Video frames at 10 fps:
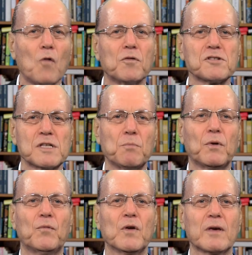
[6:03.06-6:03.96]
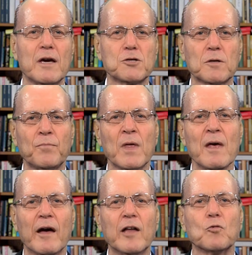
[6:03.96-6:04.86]
oversimplification
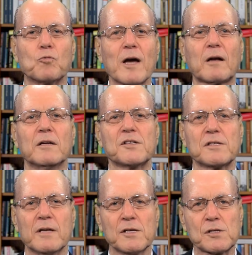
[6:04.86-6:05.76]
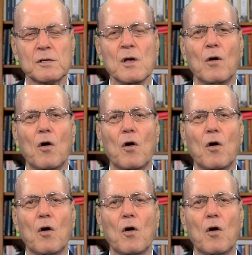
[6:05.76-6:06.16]
and recklessness